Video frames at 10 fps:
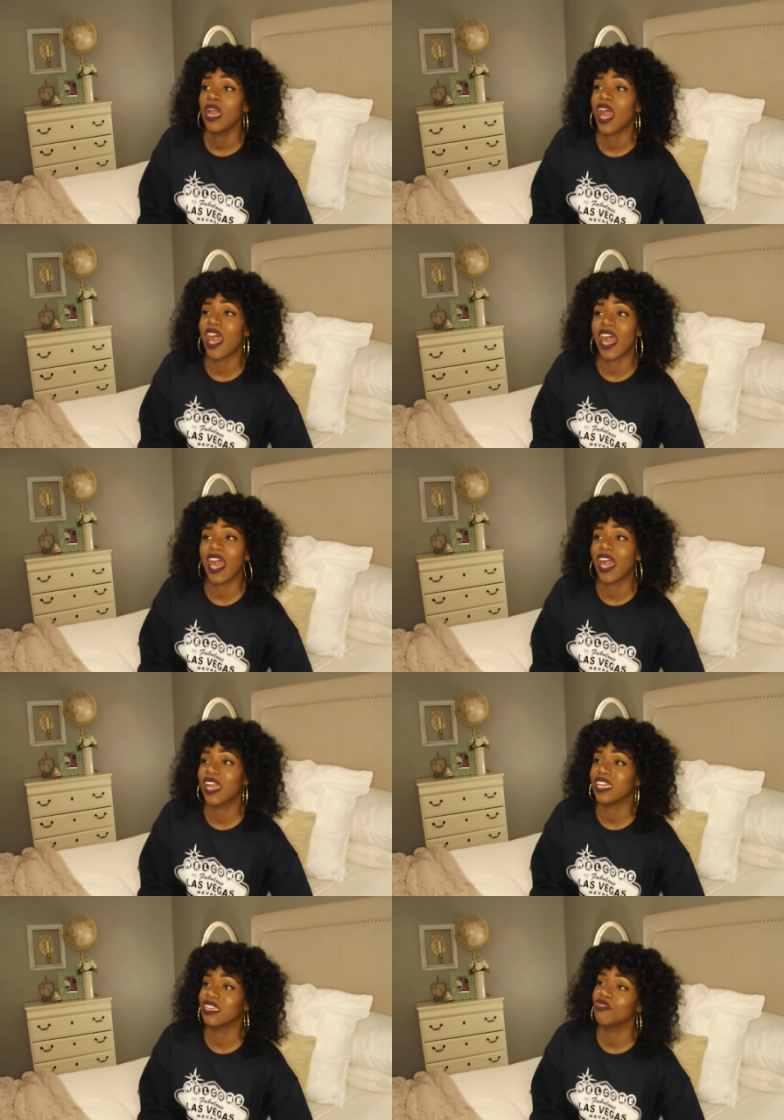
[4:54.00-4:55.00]

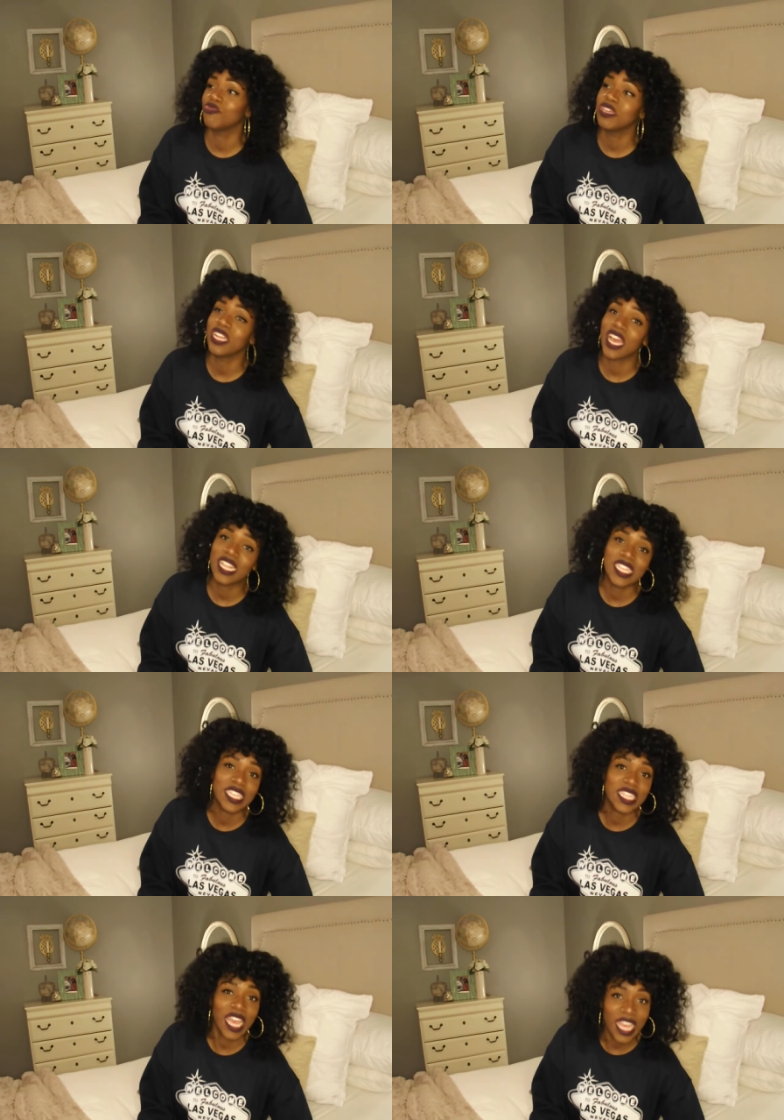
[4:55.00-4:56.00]
I would not
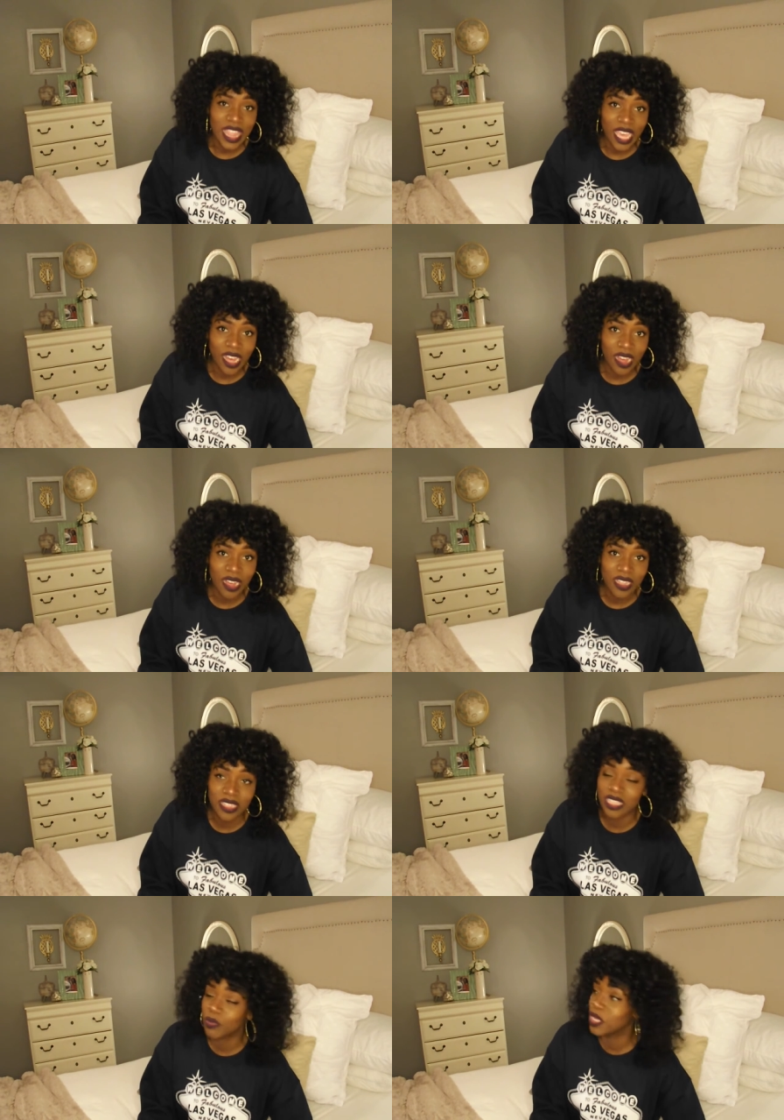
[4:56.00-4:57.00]
stay there
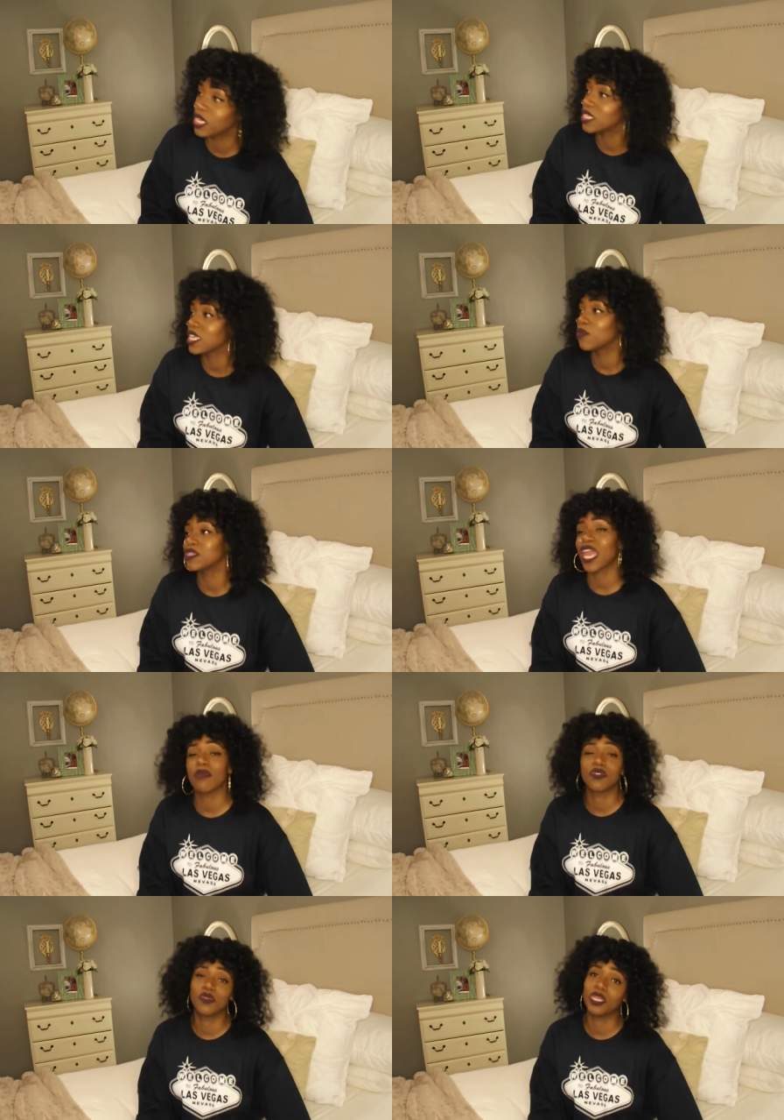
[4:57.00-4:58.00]
just because it was
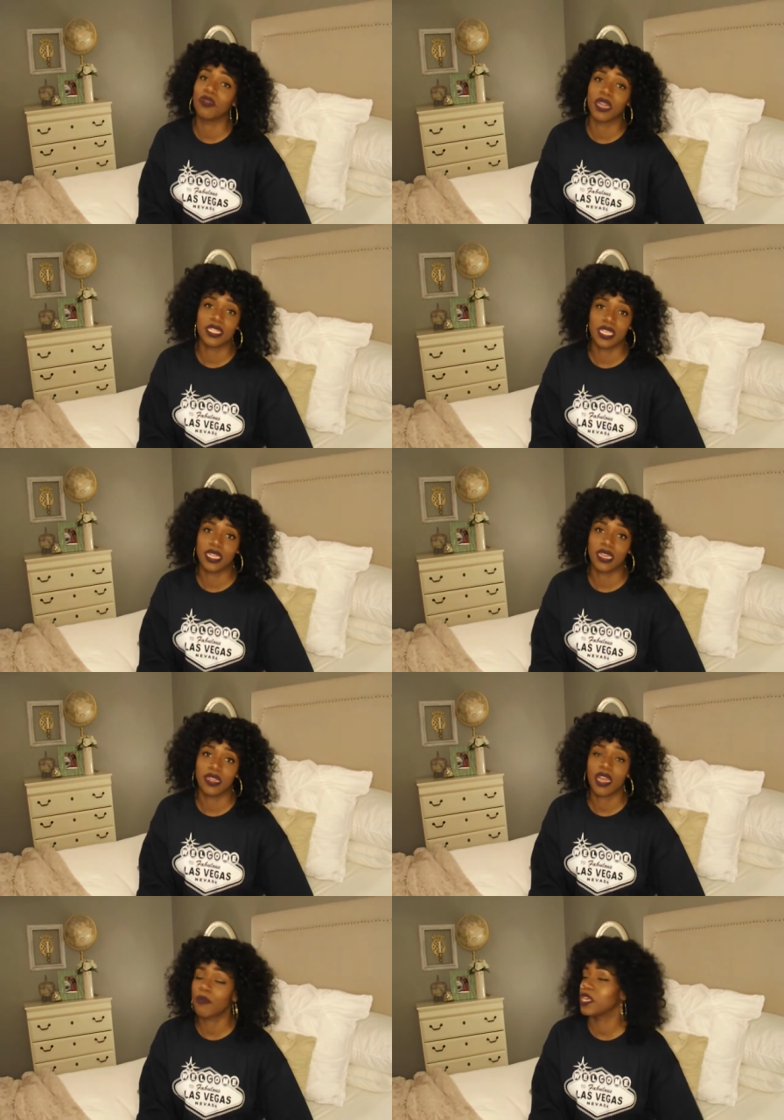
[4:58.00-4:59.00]
absolutely crazy in there.
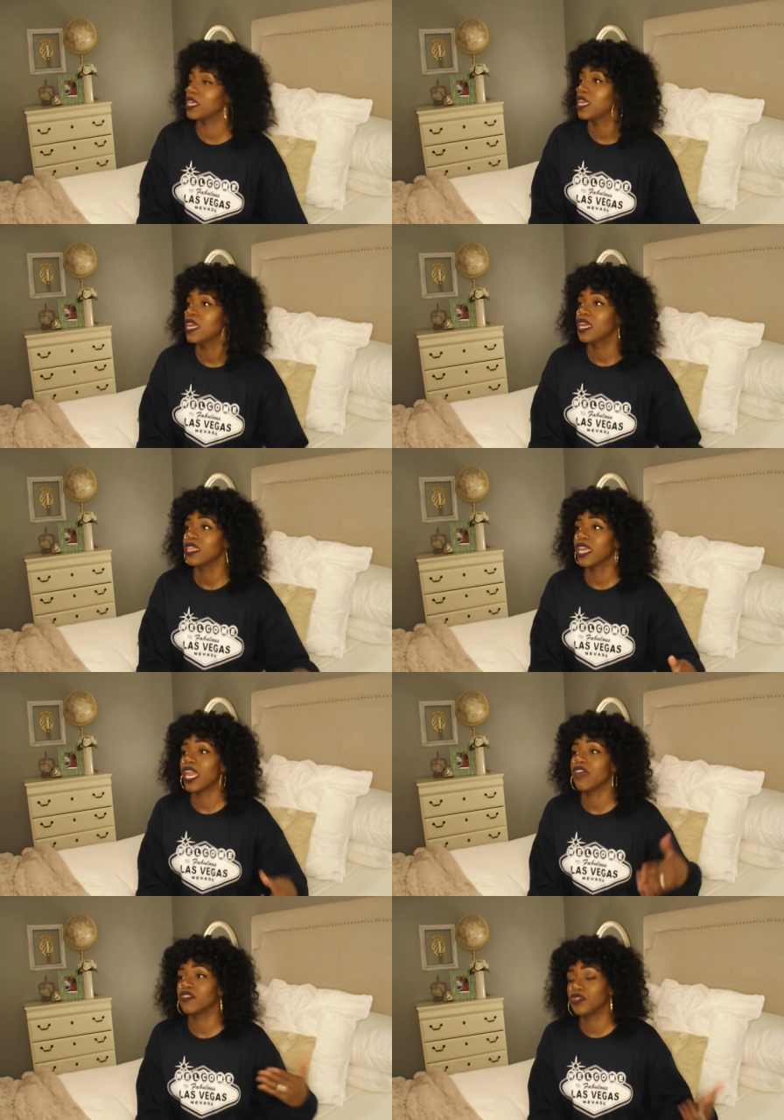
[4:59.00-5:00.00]
I mean, they
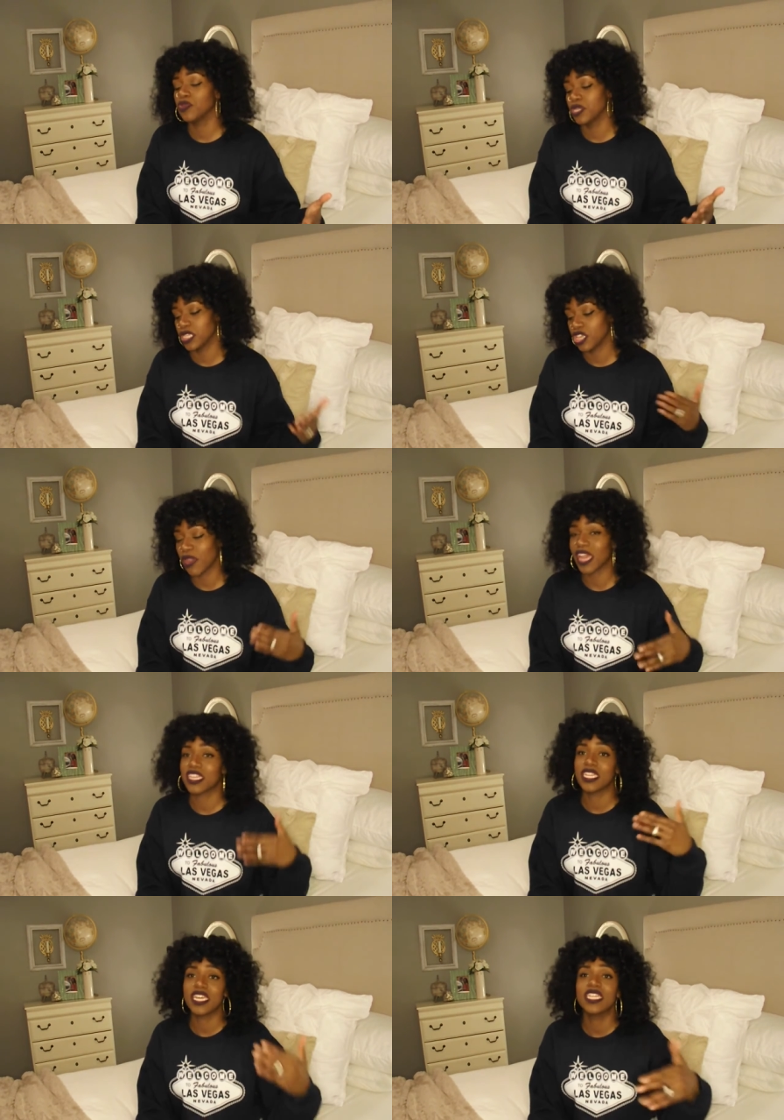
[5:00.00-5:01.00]
have a tourist
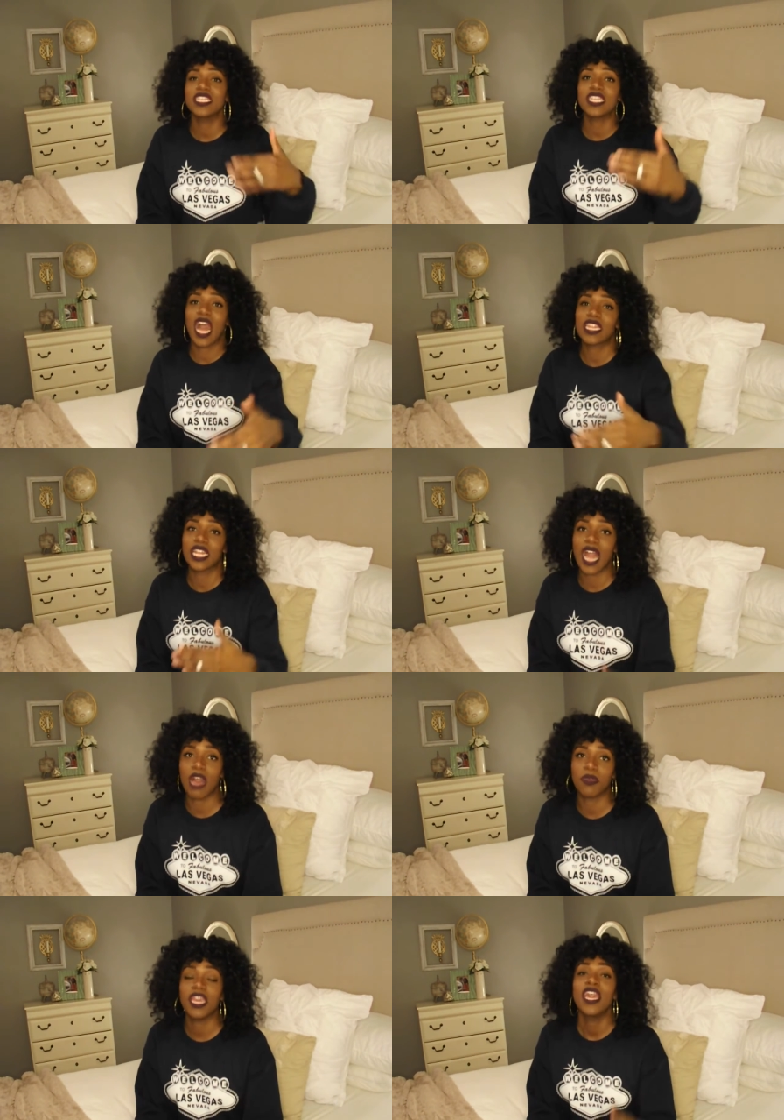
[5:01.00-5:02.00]
attraction inside the
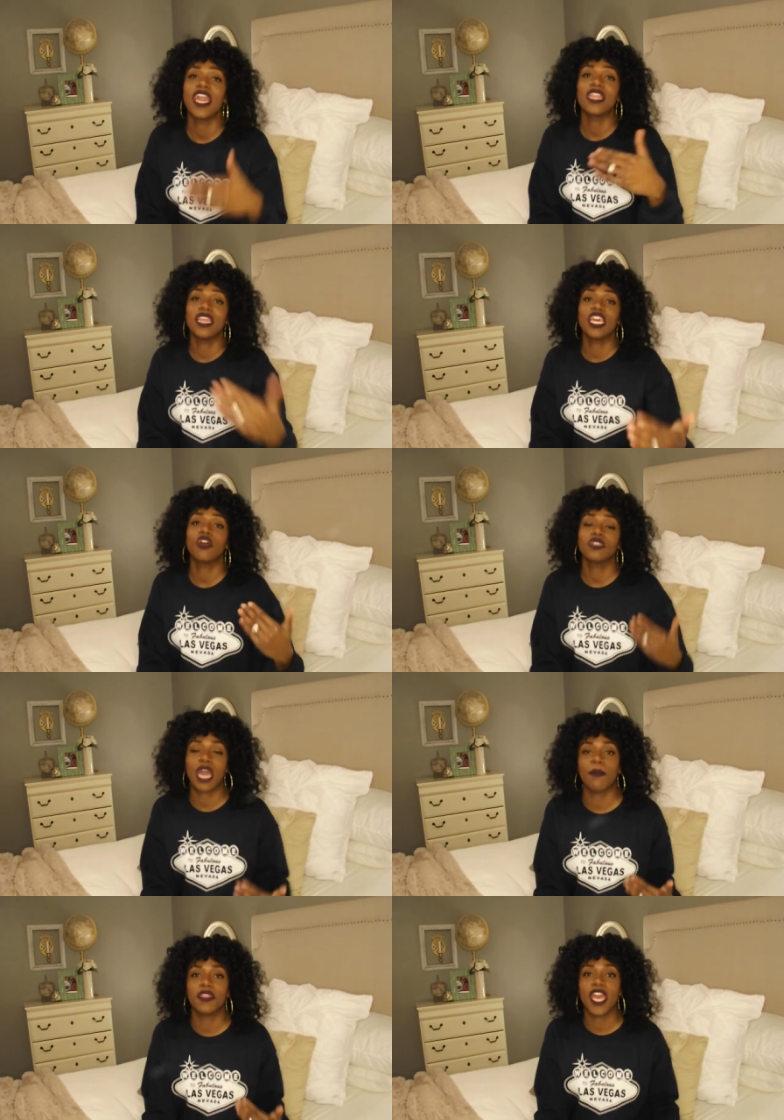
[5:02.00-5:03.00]
lobby, and then on
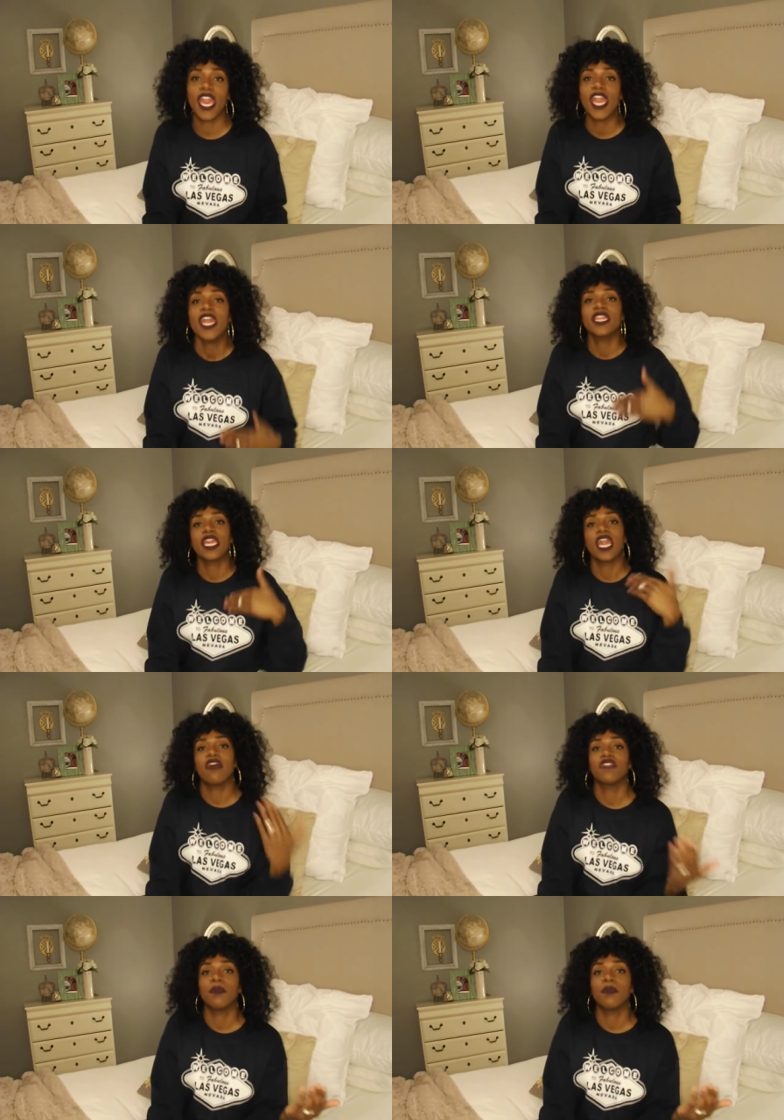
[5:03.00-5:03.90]
top of that they have the